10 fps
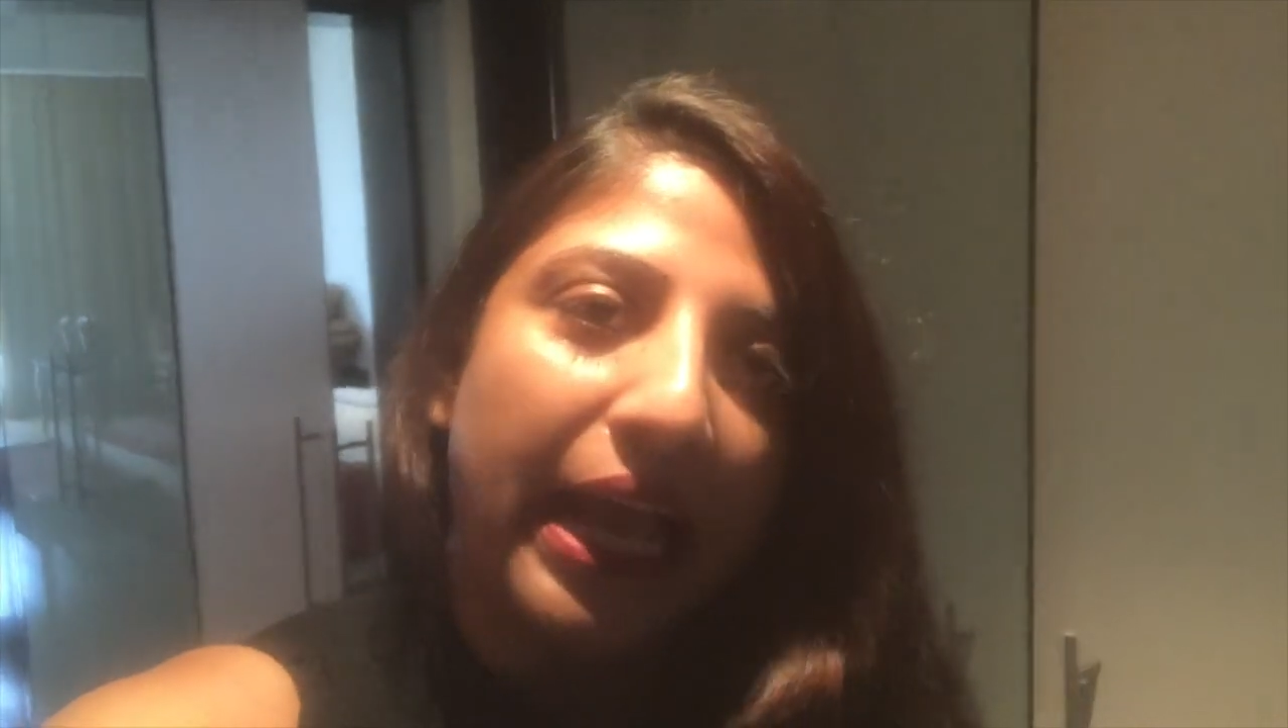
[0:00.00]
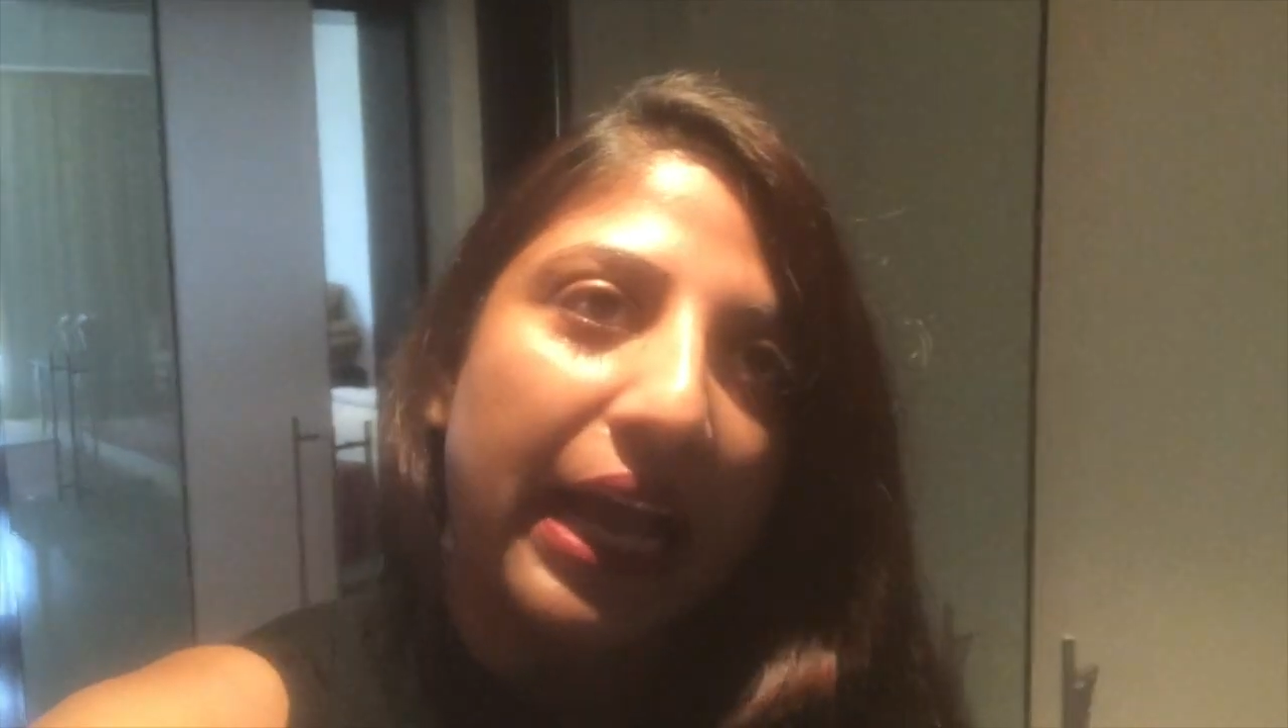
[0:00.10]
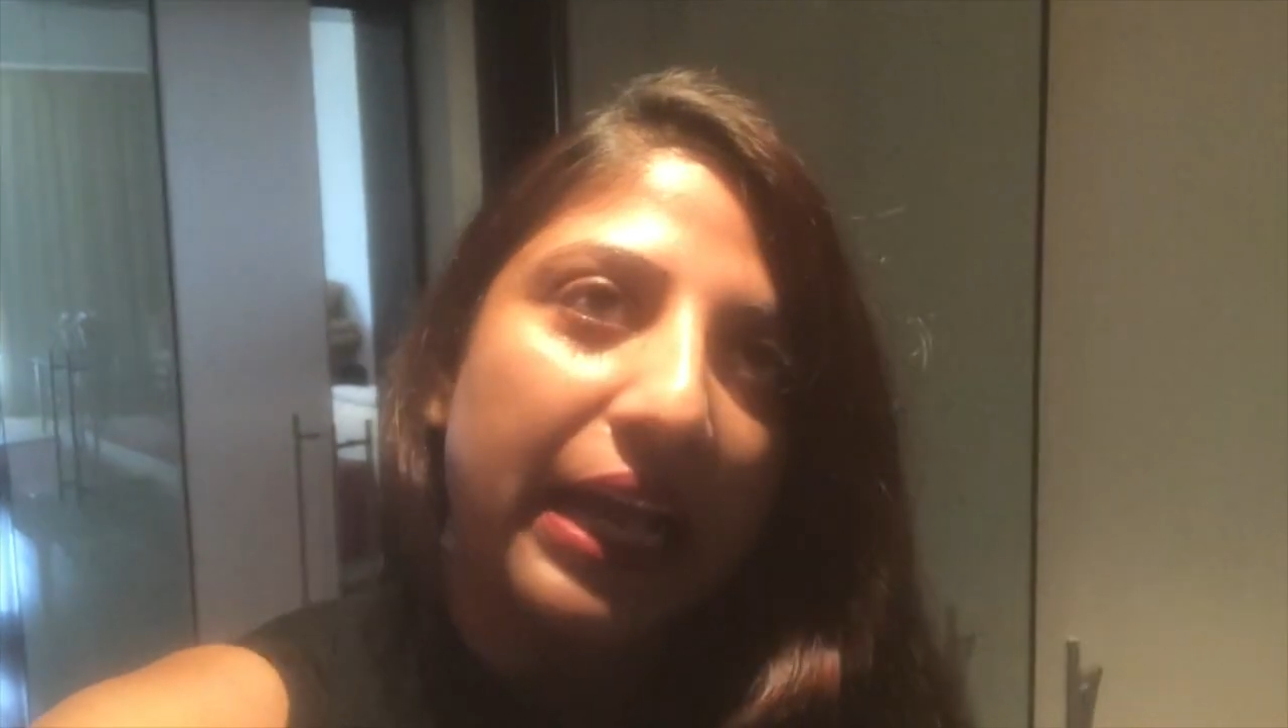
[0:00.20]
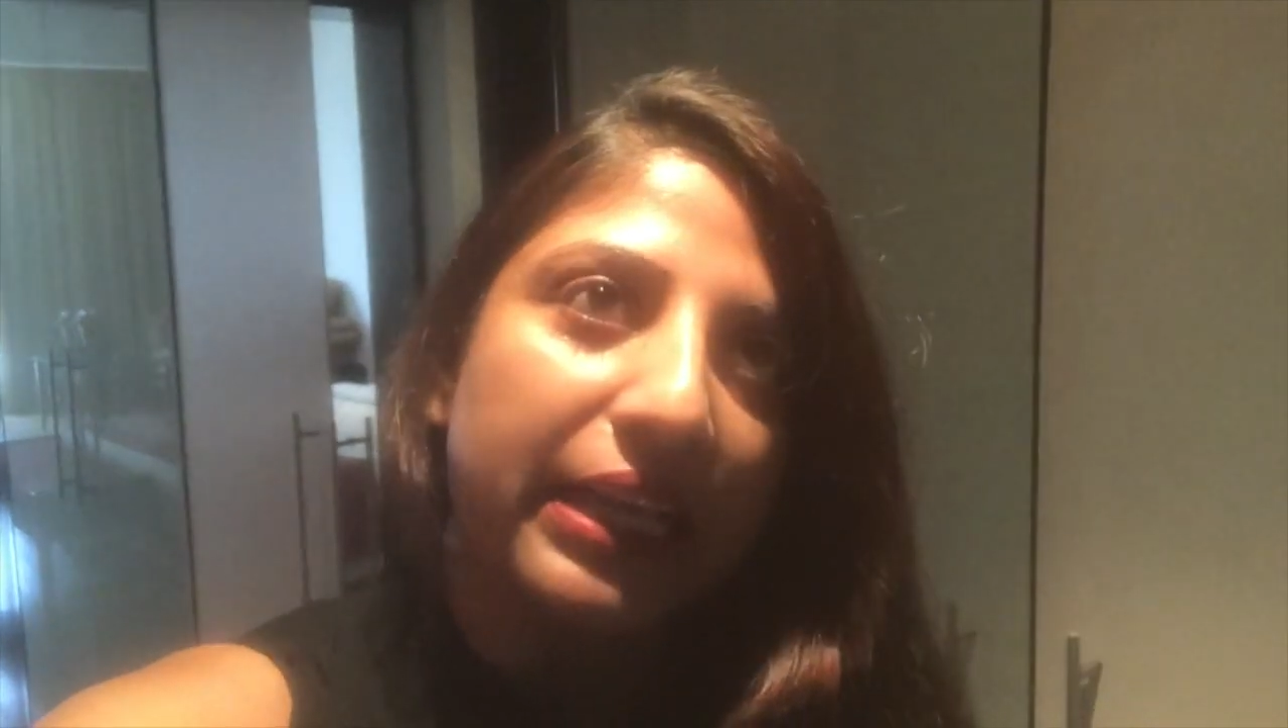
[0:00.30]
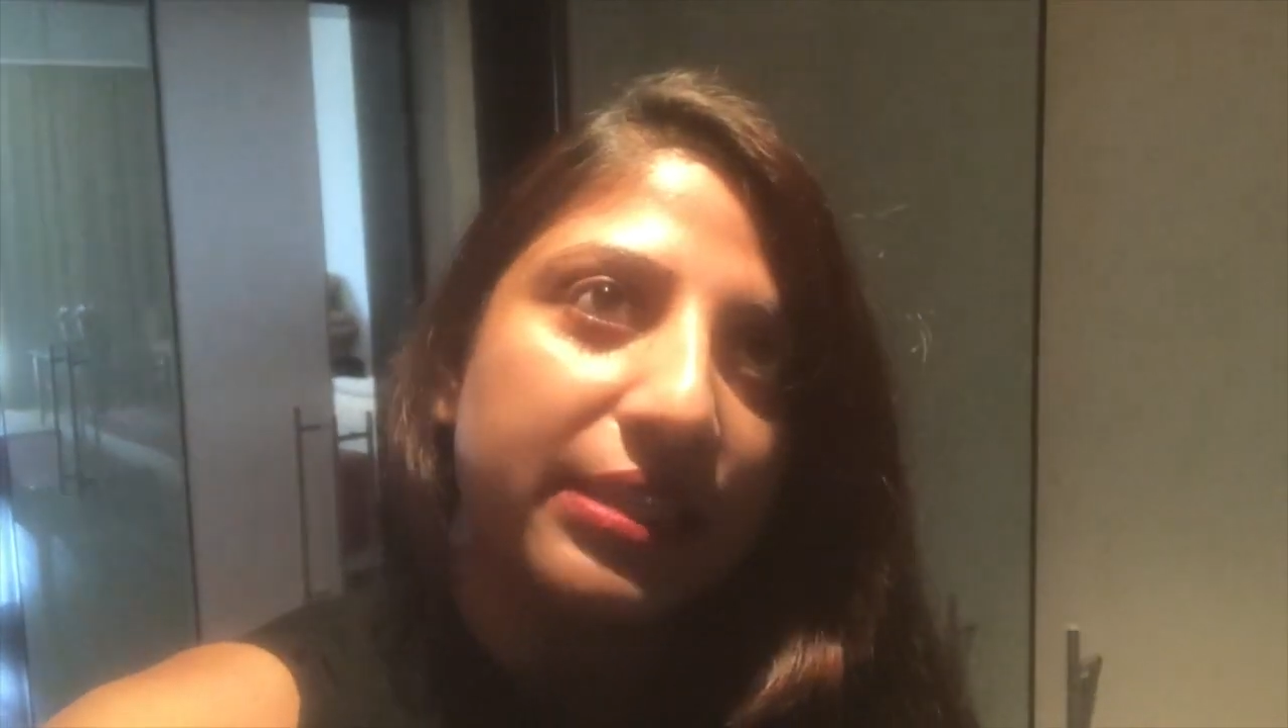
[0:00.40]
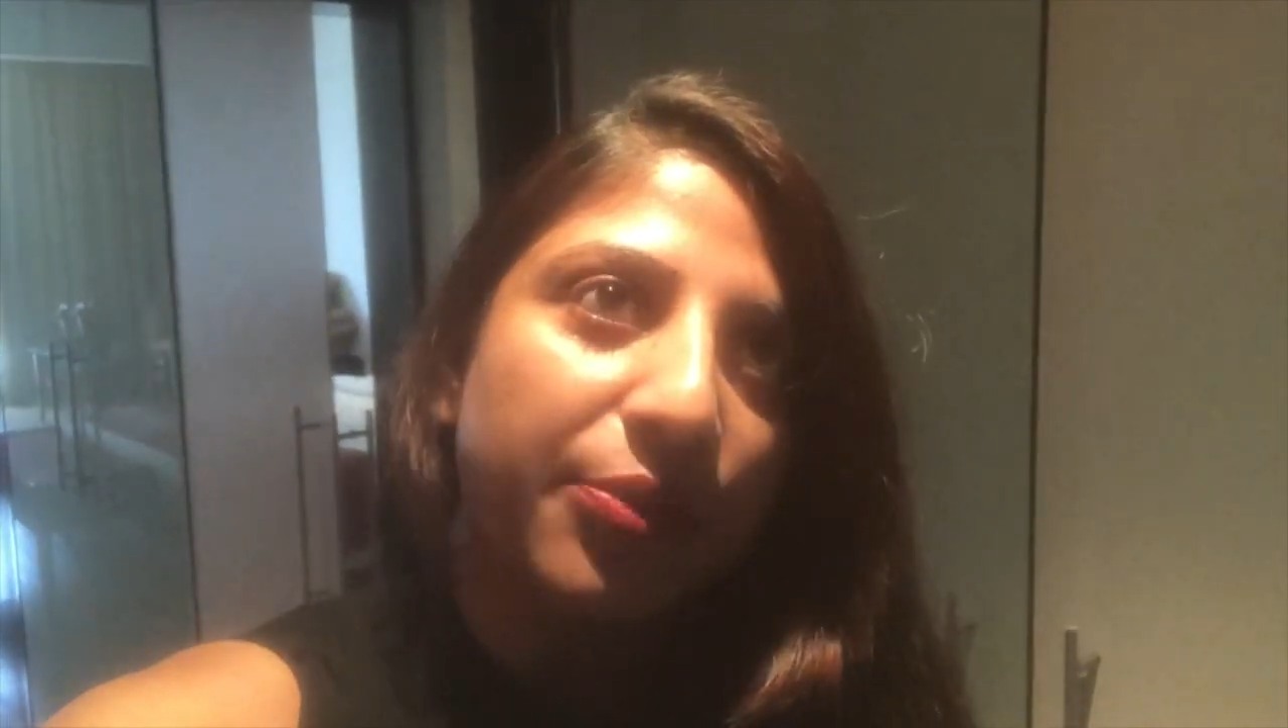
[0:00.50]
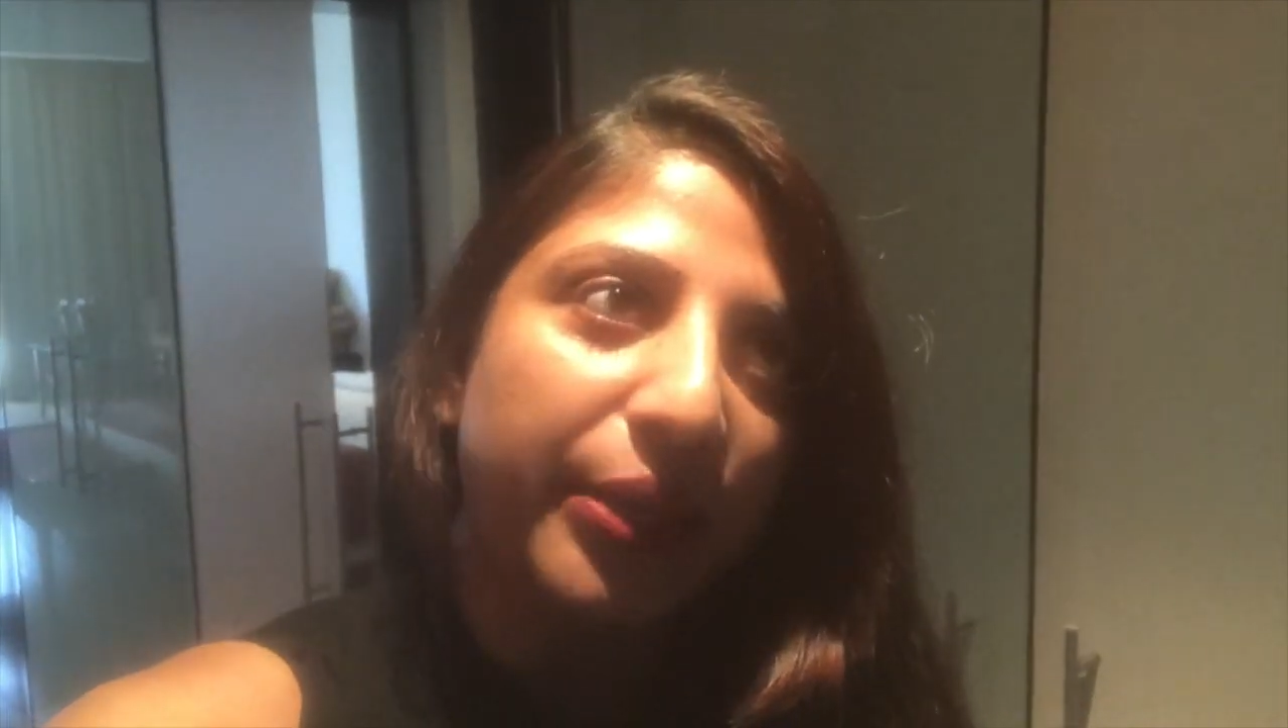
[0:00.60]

and